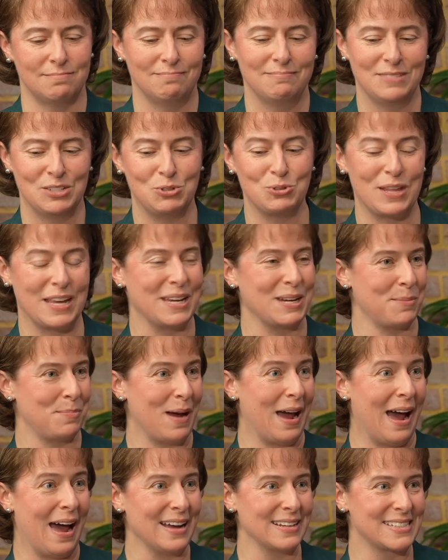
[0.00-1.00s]
do they get a
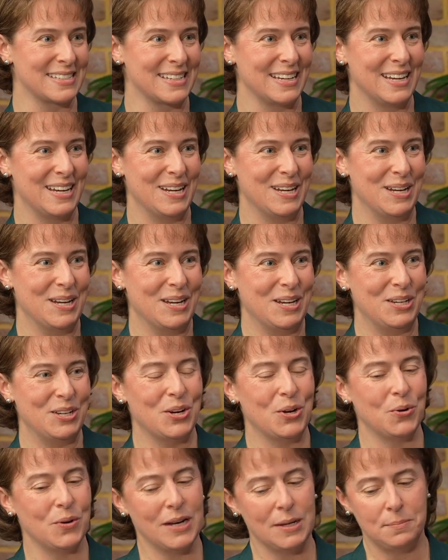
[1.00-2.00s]
pass?
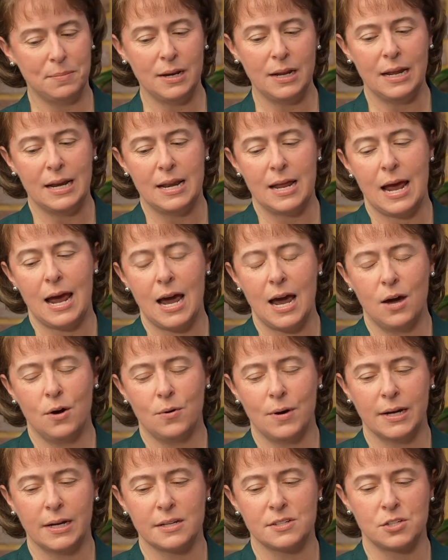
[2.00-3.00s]
Yeah. And how,
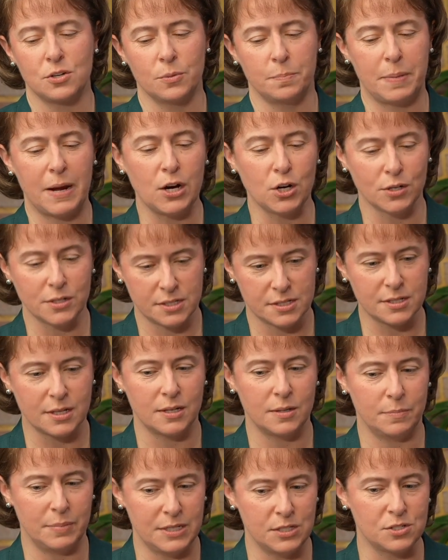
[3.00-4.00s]
I guess, are parents going
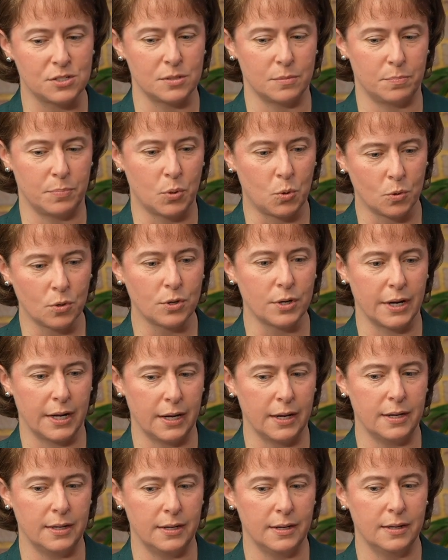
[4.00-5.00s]
to be
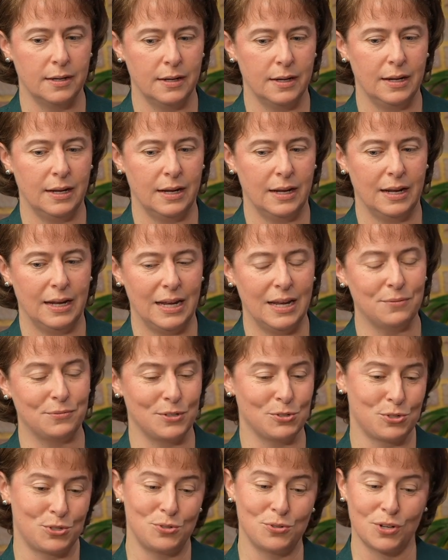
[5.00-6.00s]
supported if
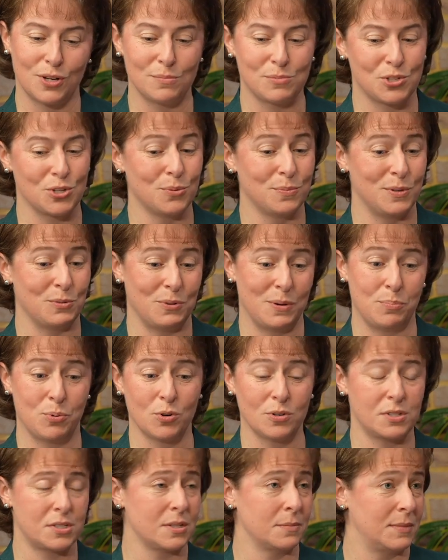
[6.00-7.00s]
their student comes home and
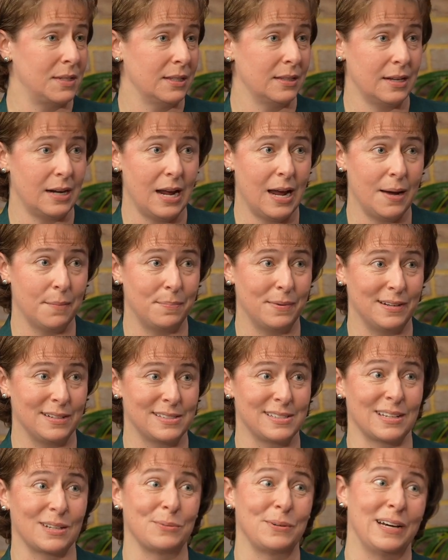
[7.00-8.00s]
reports something that happened?
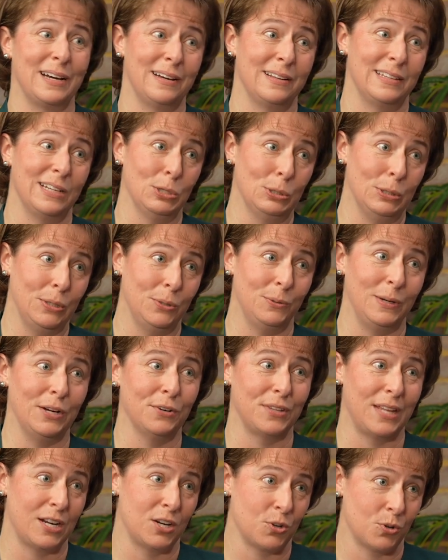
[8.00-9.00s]
Is like, well, they're new here,
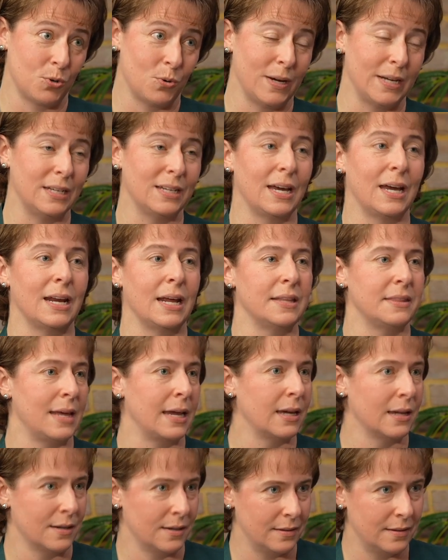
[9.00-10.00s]
they don't quite get it, they
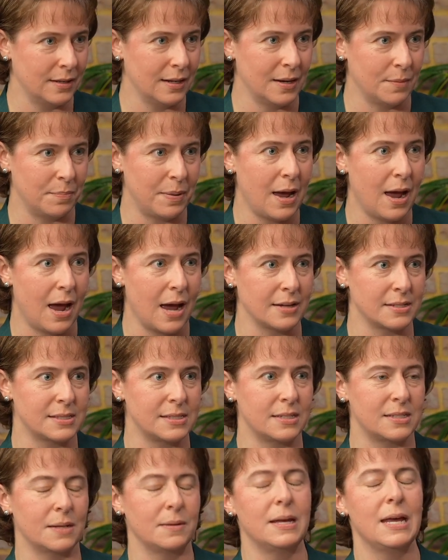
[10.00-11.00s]
get a pass.
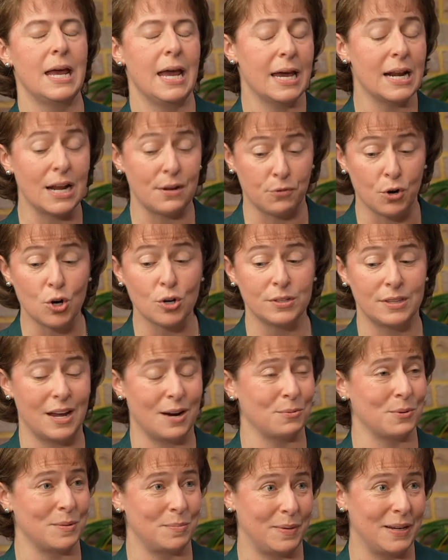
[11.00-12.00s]
And I've heard that
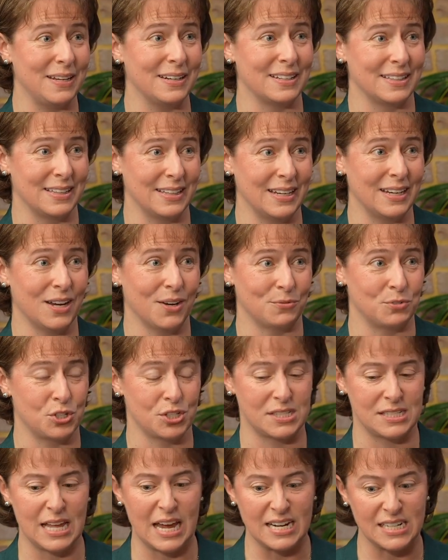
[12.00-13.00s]
repeatedly of
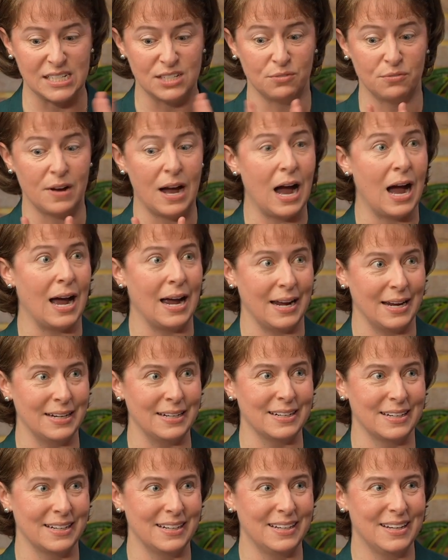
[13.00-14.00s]
just that
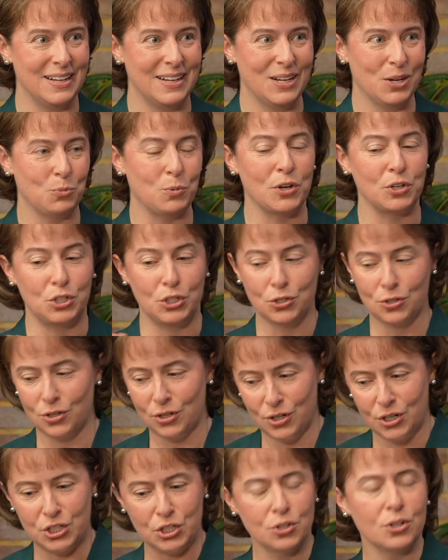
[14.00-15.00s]
divide. Well,
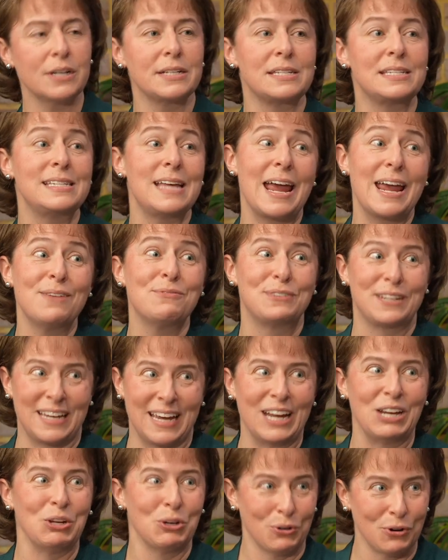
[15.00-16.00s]
you're a saved
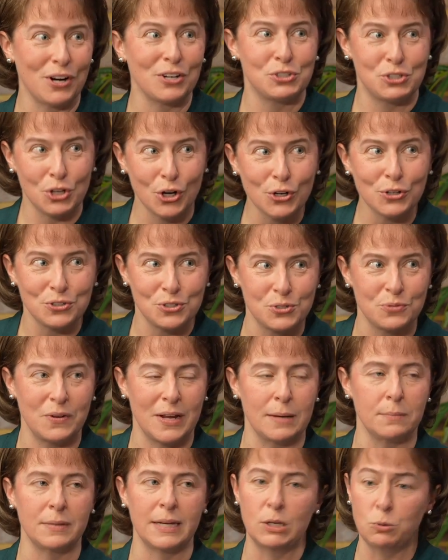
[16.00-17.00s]
kid, you're a church
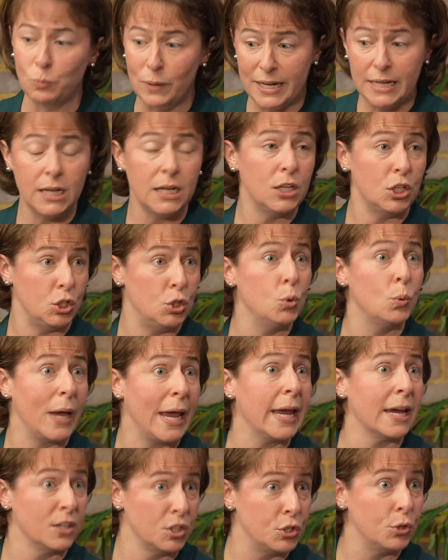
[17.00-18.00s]
family, you
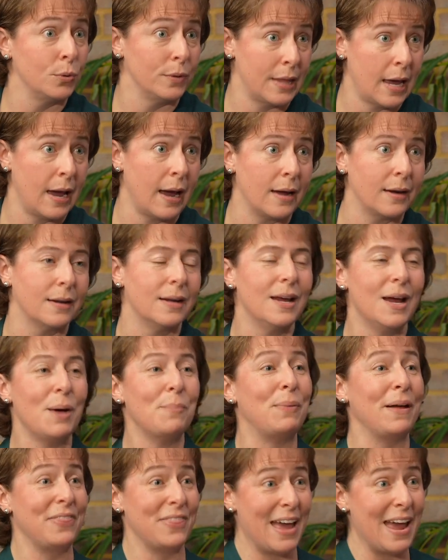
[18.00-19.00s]
can't do that,
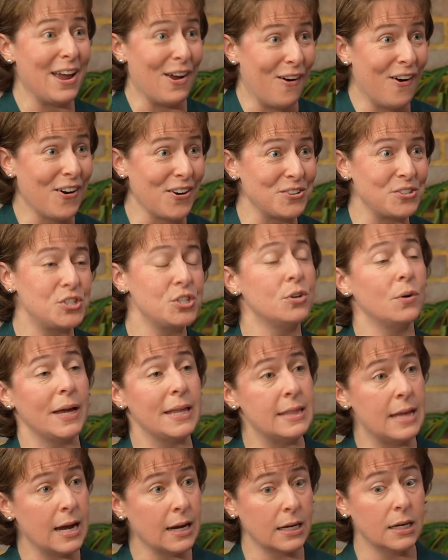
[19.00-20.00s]
but they aren't.
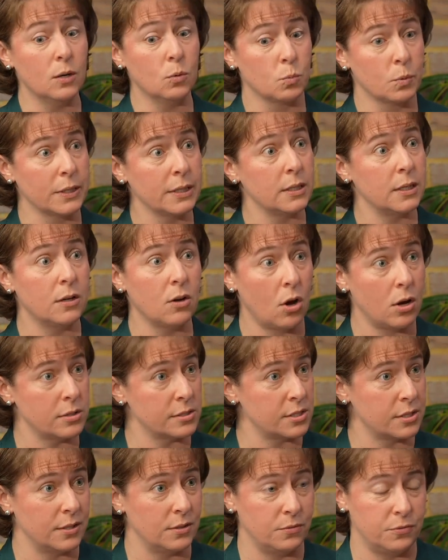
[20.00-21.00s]
And that can really
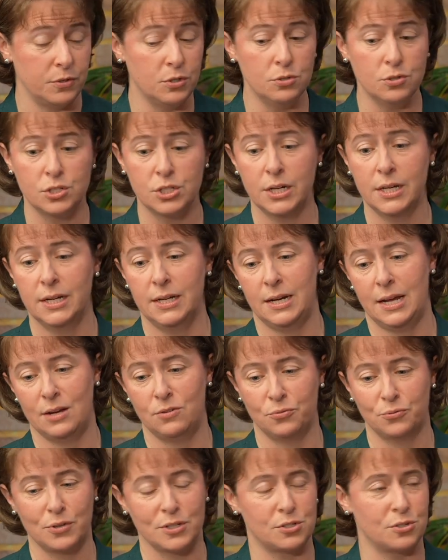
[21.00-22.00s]
cause confusion and
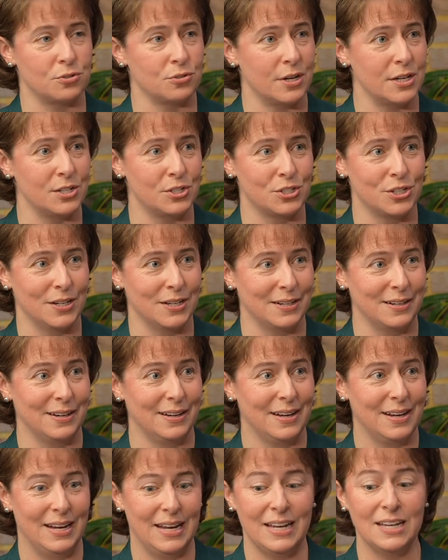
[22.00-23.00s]
frustration
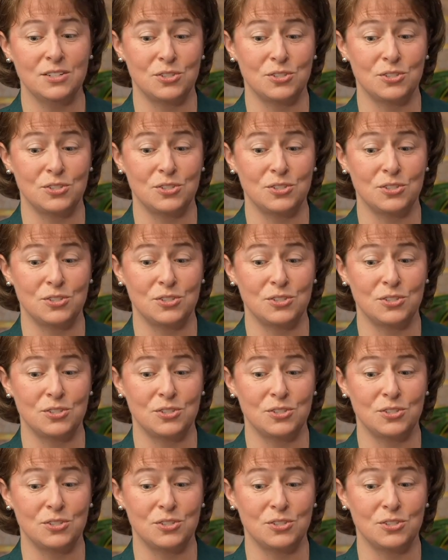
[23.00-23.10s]
in